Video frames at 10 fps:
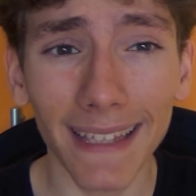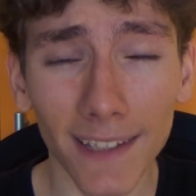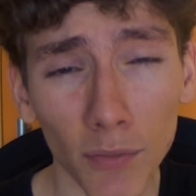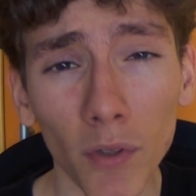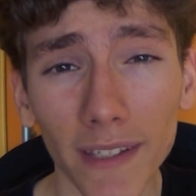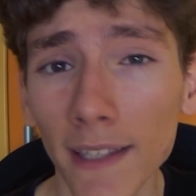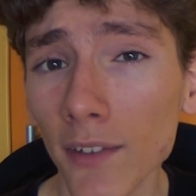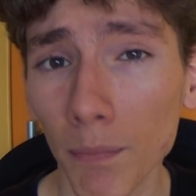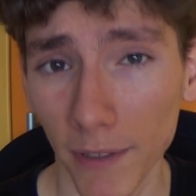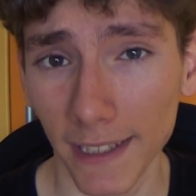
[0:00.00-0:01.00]
This movie
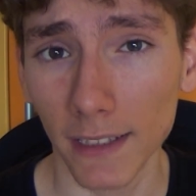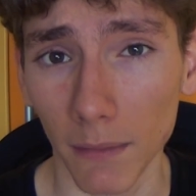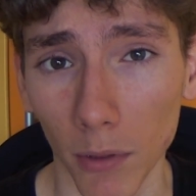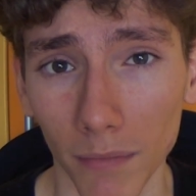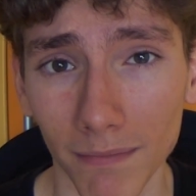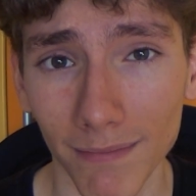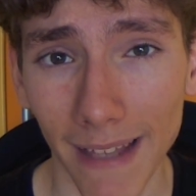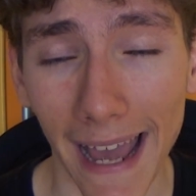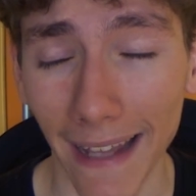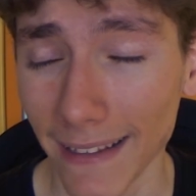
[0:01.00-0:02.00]
is predictable,
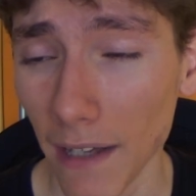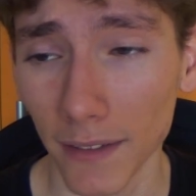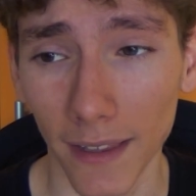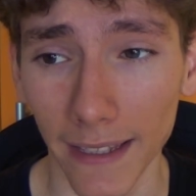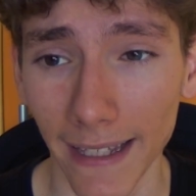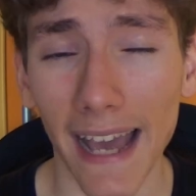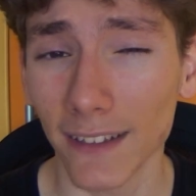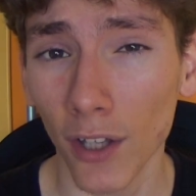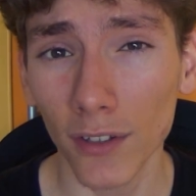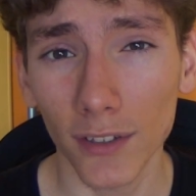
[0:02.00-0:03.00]
undoubtedly. I
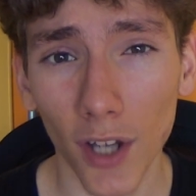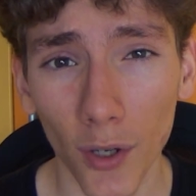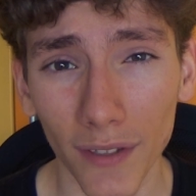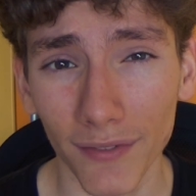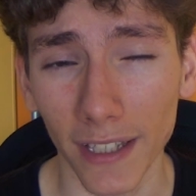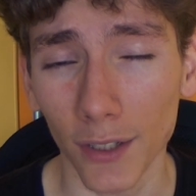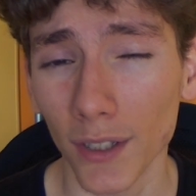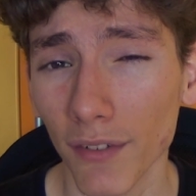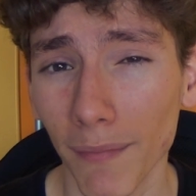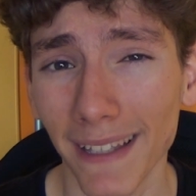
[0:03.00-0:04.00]
don't know if they
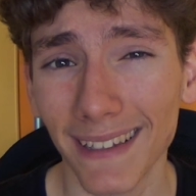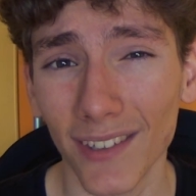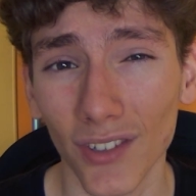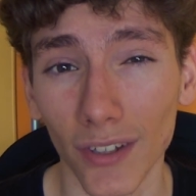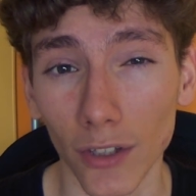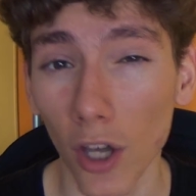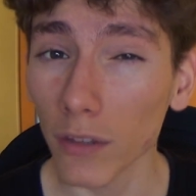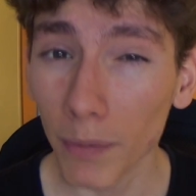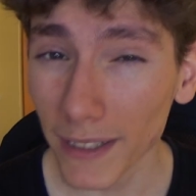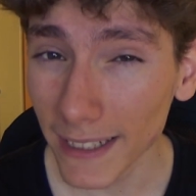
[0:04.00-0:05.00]
could have made this
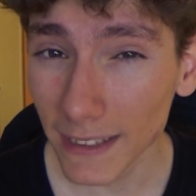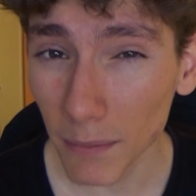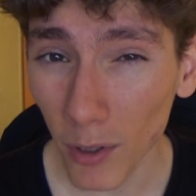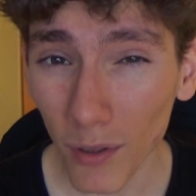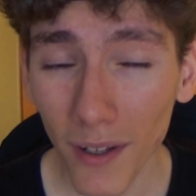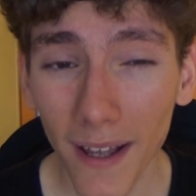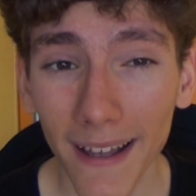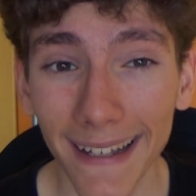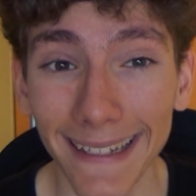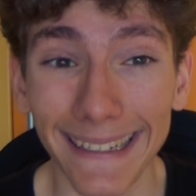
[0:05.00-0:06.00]
not predictable.
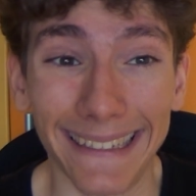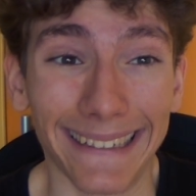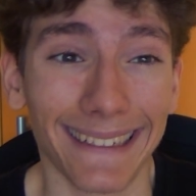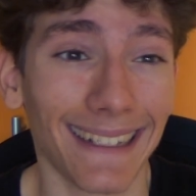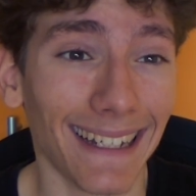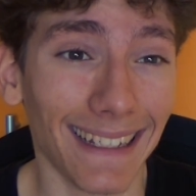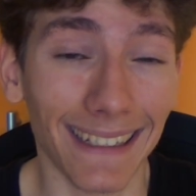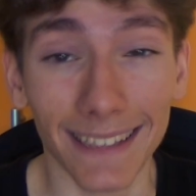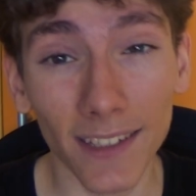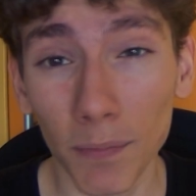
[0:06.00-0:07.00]

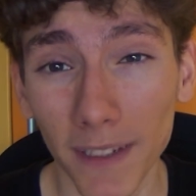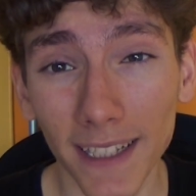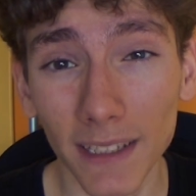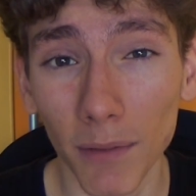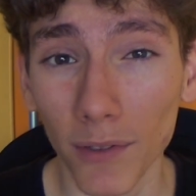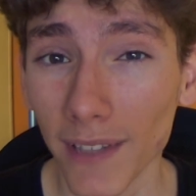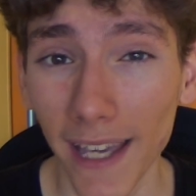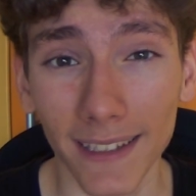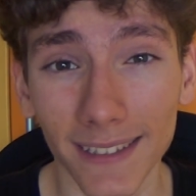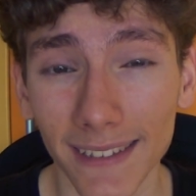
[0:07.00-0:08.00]
It is predictable
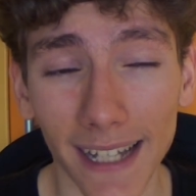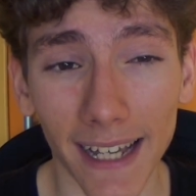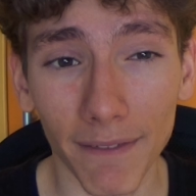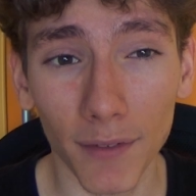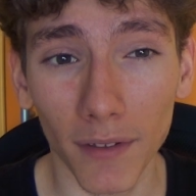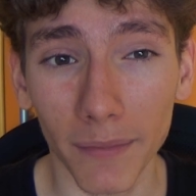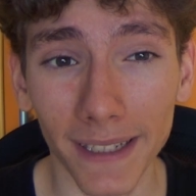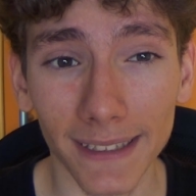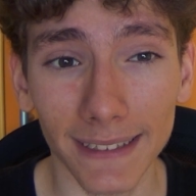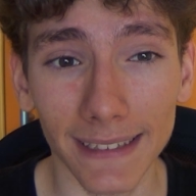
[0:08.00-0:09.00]
yet, I have to
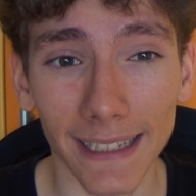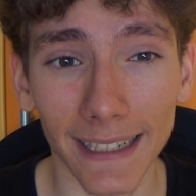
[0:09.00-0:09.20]
admit it.